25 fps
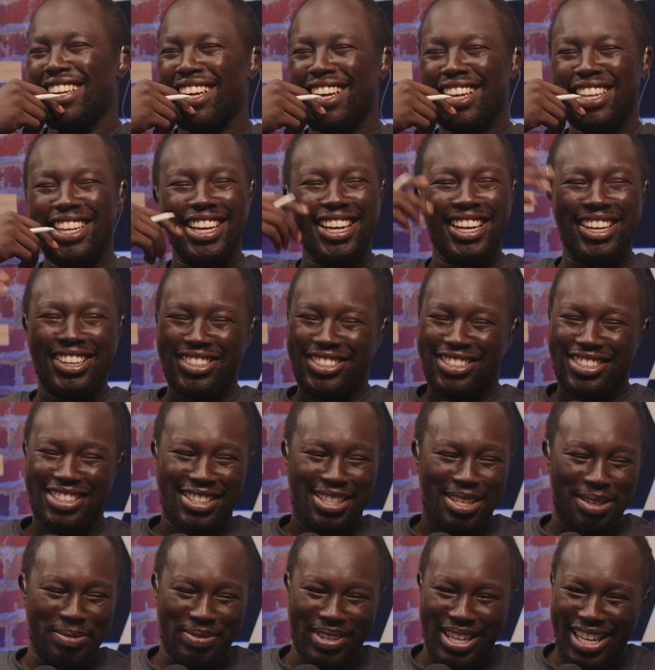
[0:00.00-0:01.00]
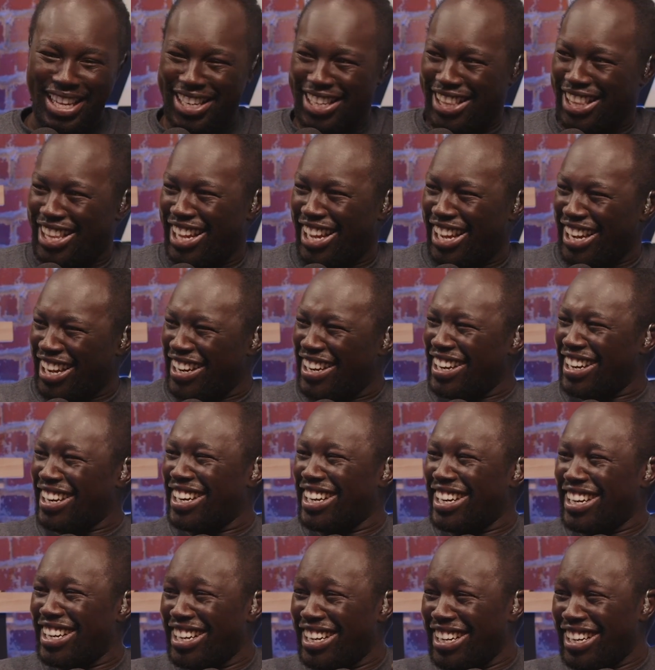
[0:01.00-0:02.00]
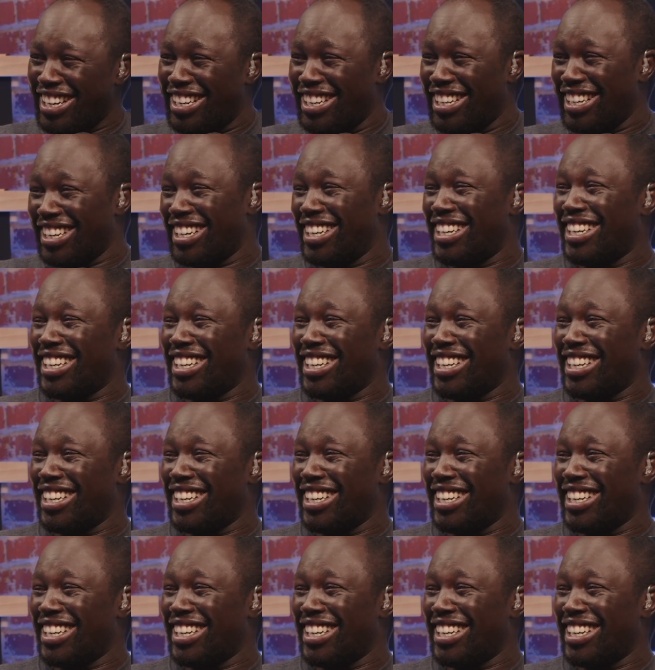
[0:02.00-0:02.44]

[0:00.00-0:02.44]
I like how you just slipped that in there.